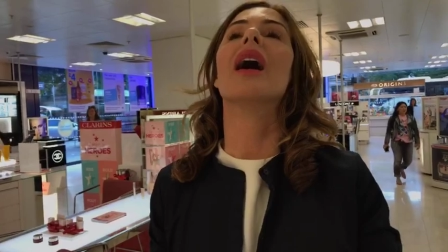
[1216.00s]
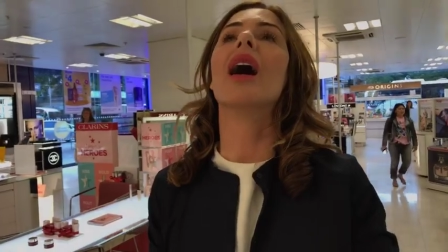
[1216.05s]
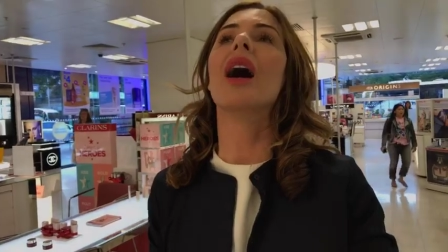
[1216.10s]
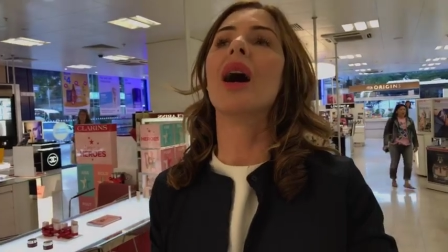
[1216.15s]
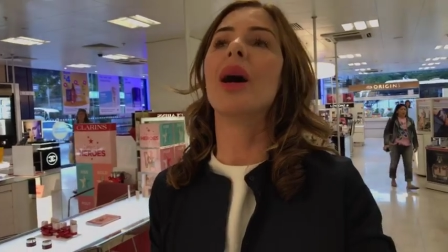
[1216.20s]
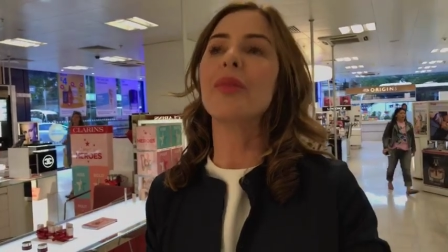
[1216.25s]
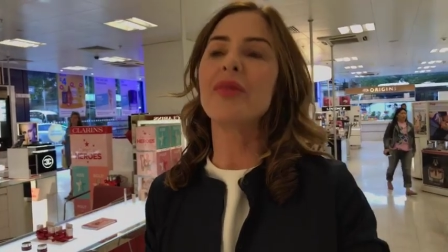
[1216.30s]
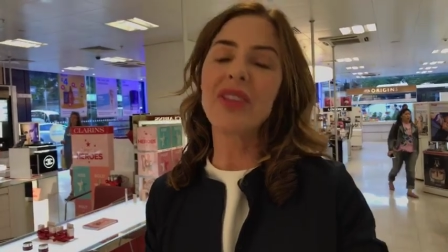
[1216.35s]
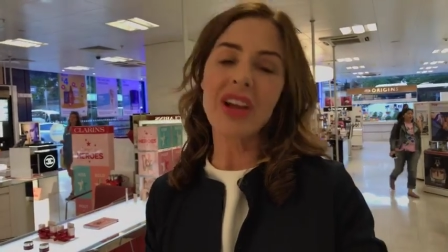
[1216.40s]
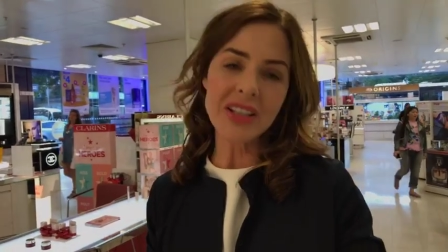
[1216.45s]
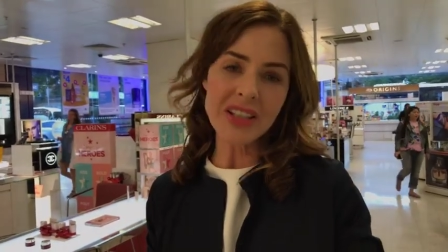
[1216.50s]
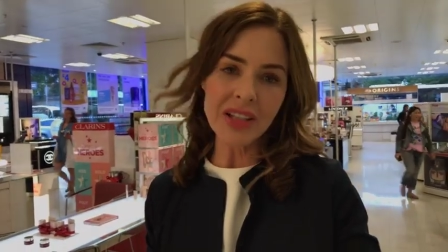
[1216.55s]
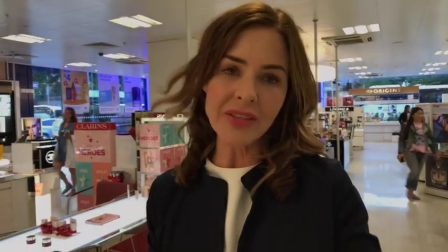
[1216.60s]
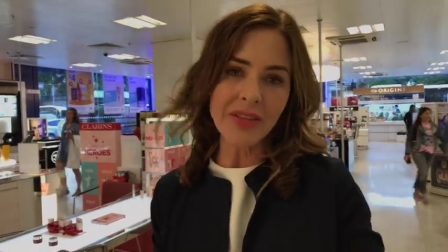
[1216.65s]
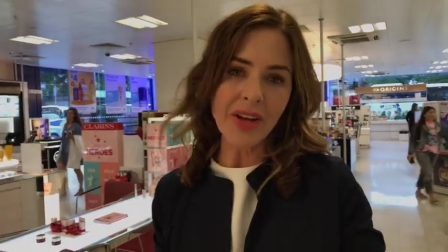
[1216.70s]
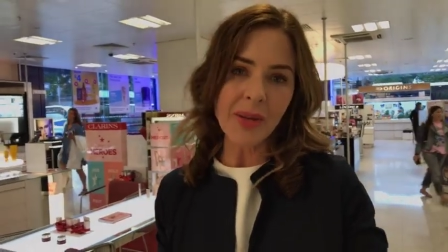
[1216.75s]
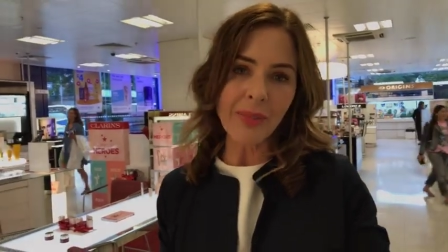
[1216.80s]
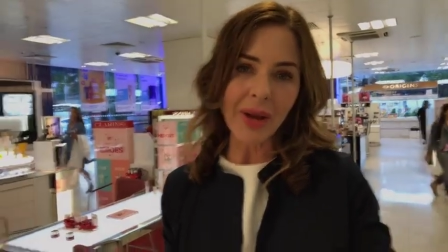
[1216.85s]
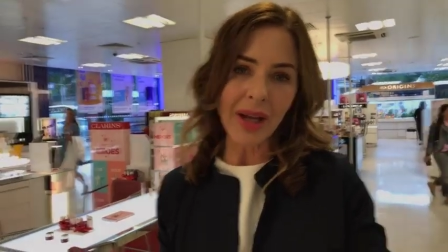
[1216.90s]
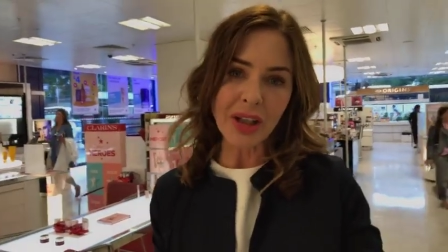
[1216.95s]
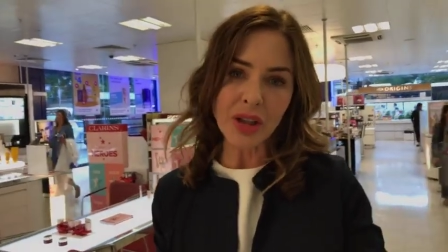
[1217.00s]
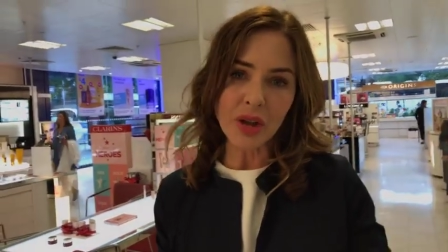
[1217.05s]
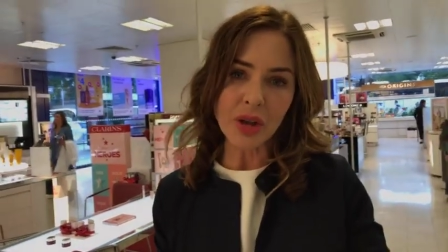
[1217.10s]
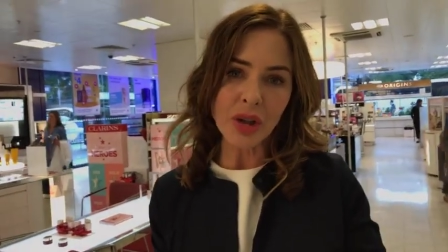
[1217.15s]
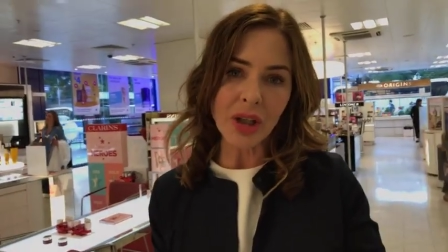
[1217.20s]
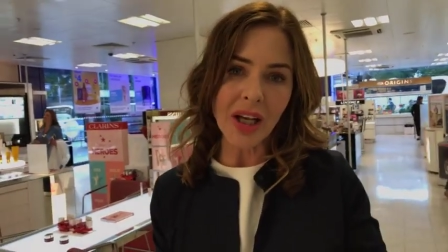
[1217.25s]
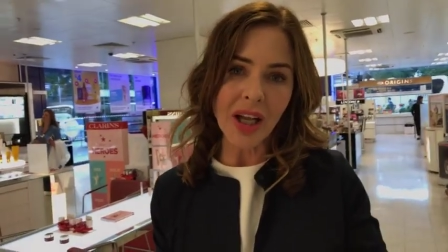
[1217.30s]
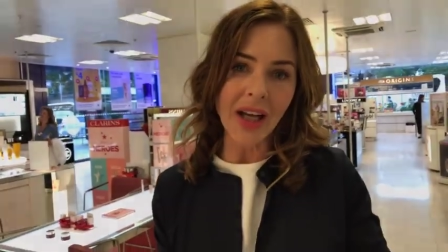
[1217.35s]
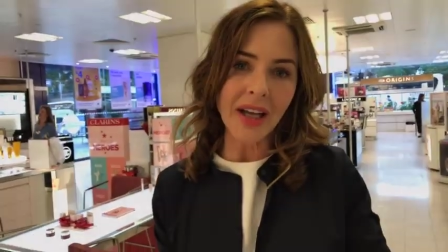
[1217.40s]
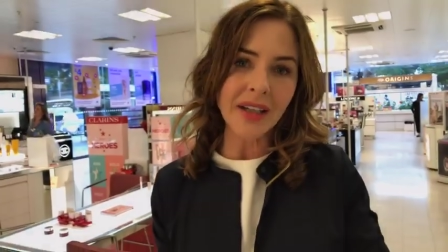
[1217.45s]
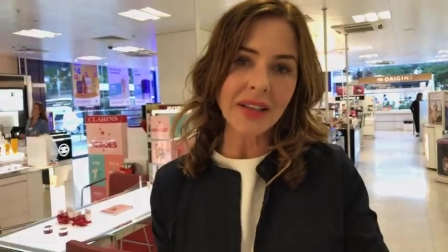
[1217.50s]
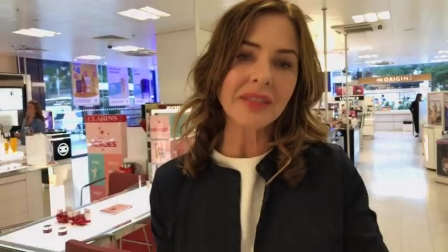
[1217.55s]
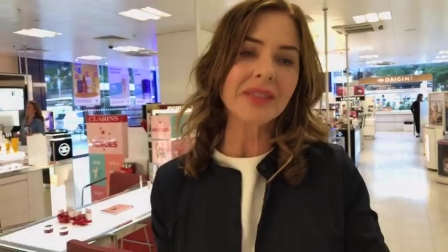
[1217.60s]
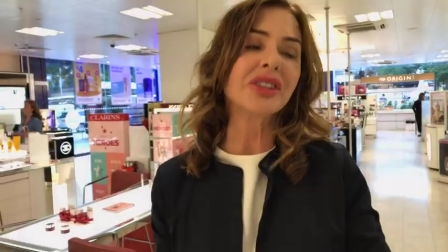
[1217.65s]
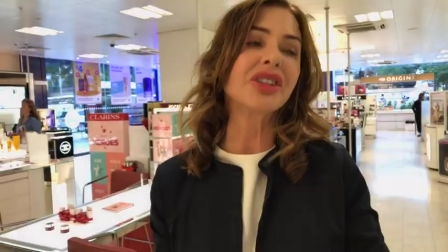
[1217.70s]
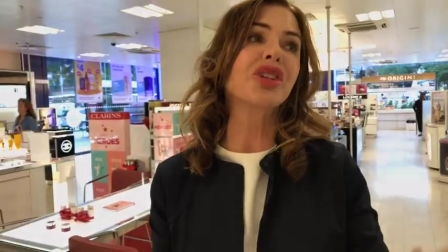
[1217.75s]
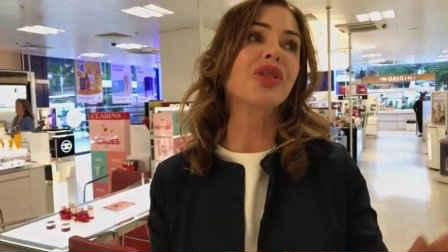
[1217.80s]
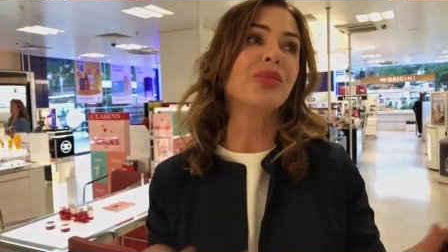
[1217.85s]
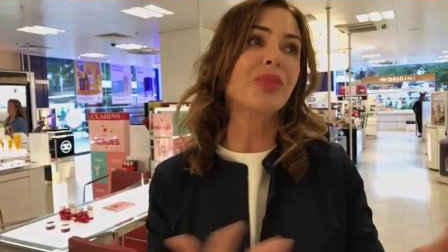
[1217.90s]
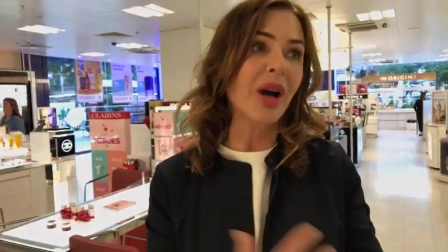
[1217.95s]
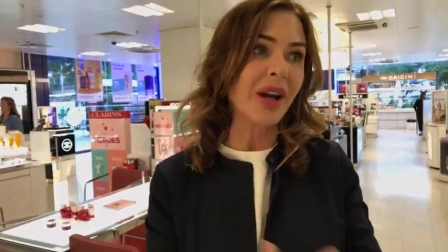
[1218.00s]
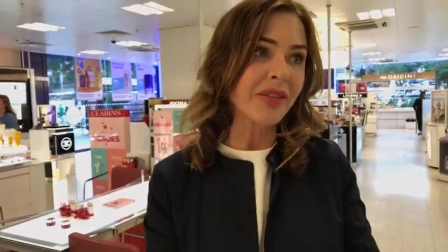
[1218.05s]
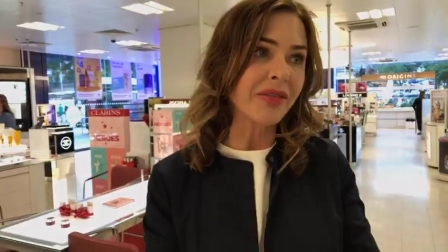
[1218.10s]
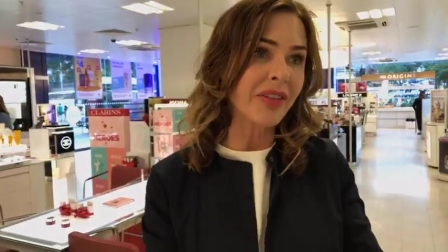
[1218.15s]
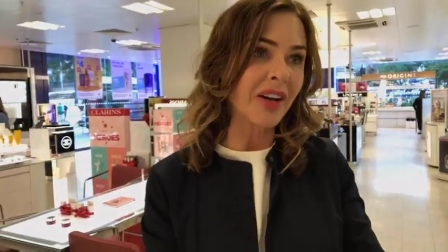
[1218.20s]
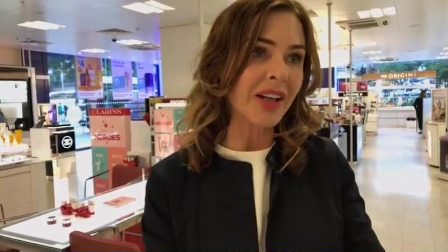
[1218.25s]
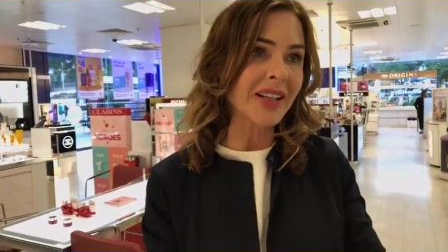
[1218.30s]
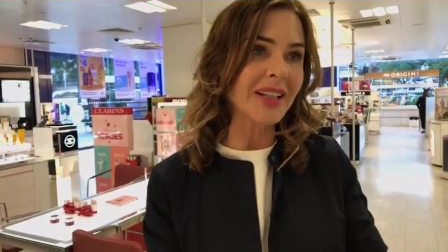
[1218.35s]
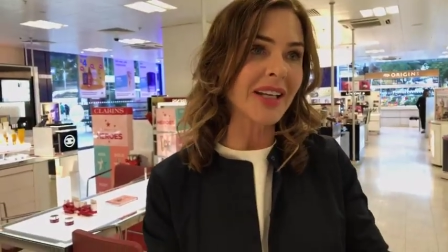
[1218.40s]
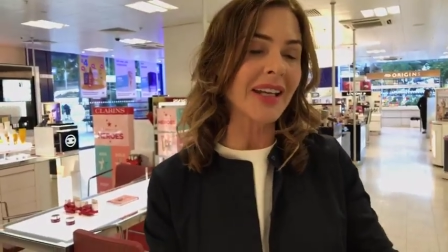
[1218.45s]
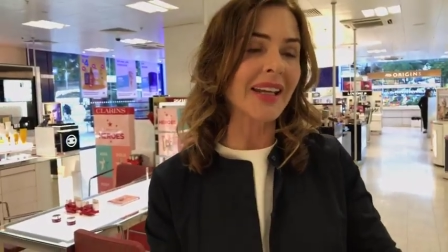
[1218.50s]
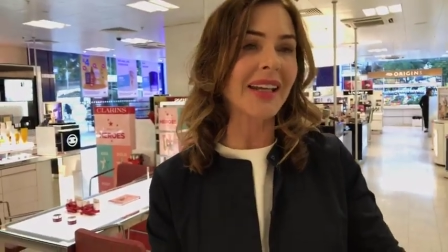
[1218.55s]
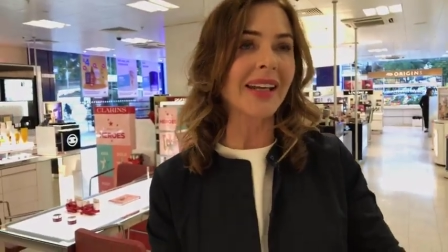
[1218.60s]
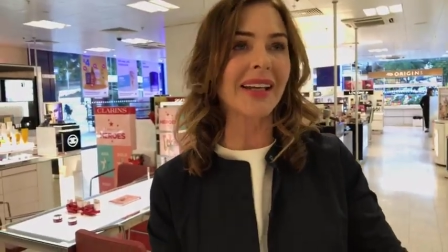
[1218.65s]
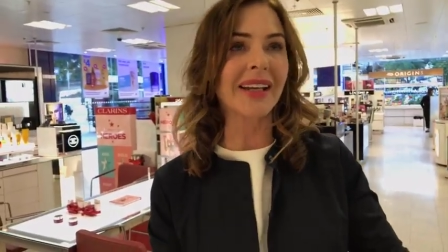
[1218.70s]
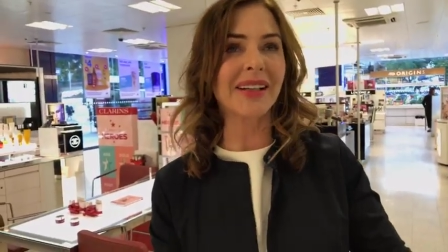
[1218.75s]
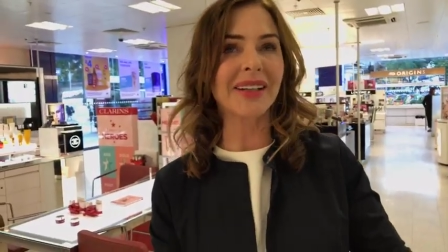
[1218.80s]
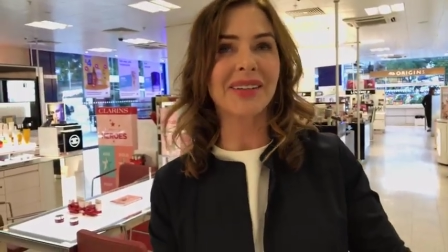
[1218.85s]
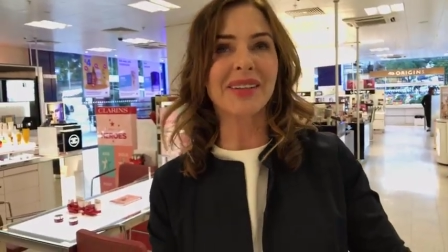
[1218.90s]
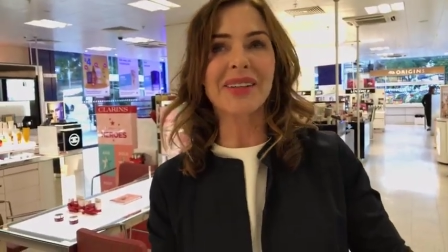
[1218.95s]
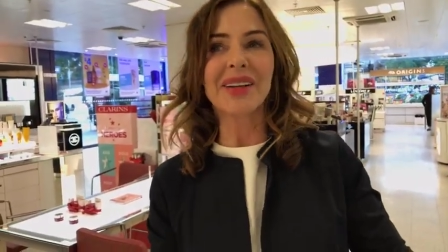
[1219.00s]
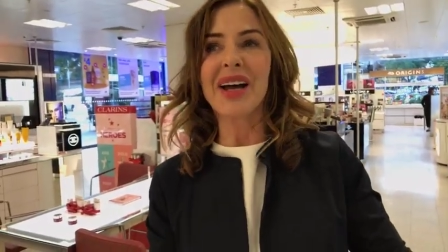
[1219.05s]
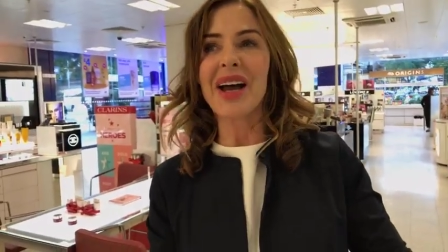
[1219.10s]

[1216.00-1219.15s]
um, Vetiver by Guerlain, you might find it here.